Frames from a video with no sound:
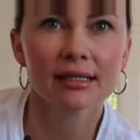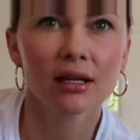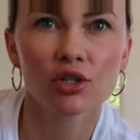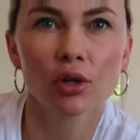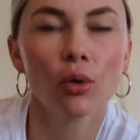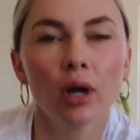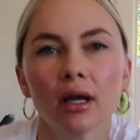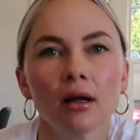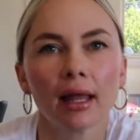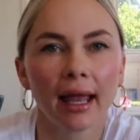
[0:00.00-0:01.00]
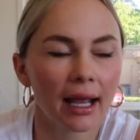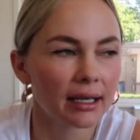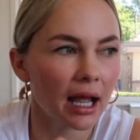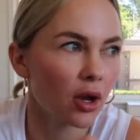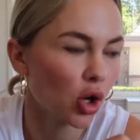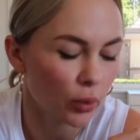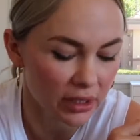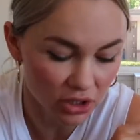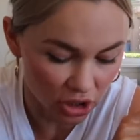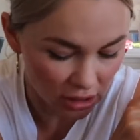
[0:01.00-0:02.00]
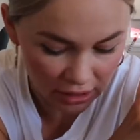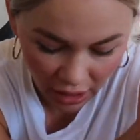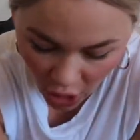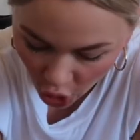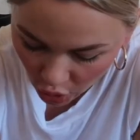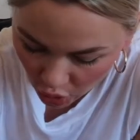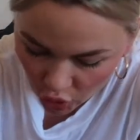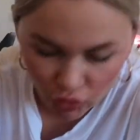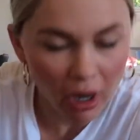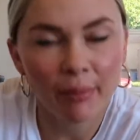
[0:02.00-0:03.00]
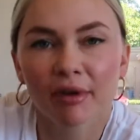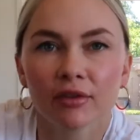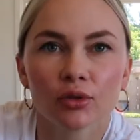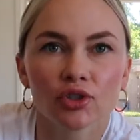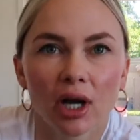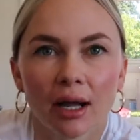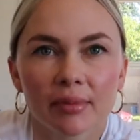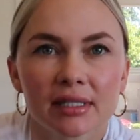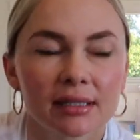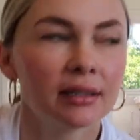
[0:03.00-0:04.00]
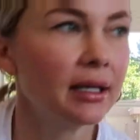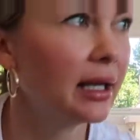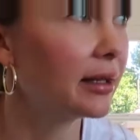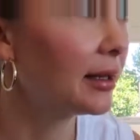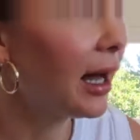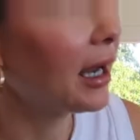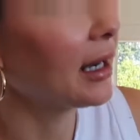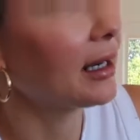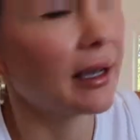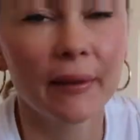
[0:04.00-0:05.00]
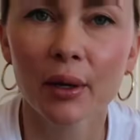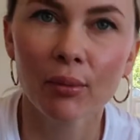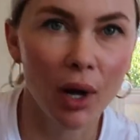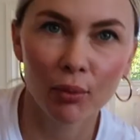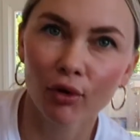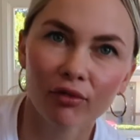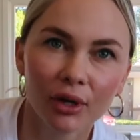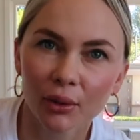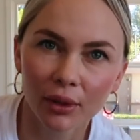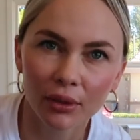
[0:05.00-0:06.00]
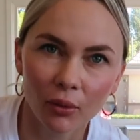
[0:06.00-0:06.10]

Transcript: essential oil and I always just drop a few drops in the line and then mop over it with the